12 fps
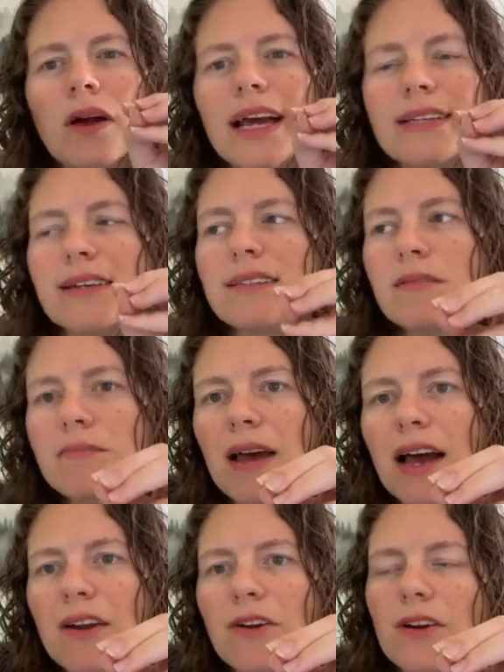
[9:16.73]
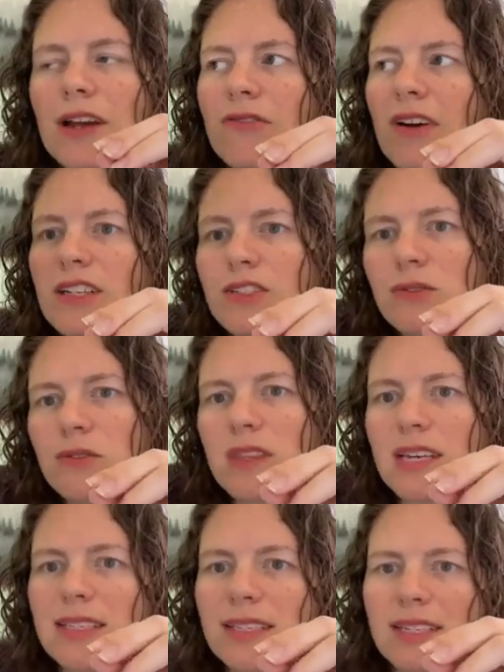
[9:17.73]
it doesn't matter if I do
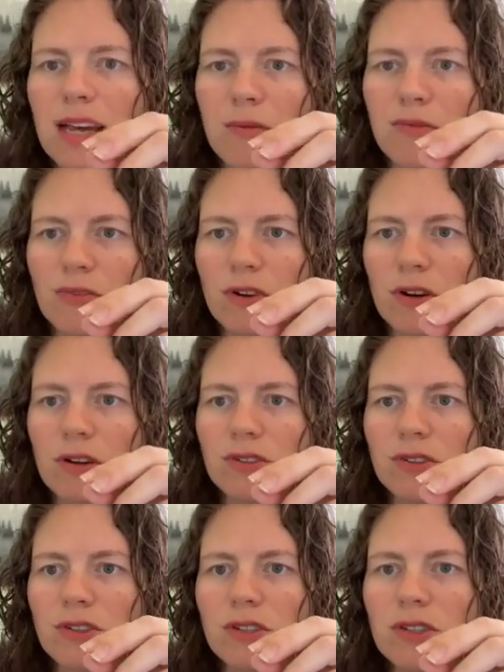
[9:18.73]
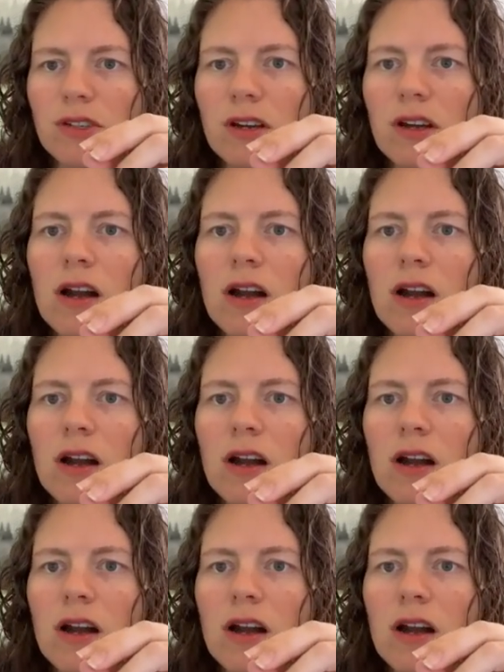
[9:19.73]
this step first,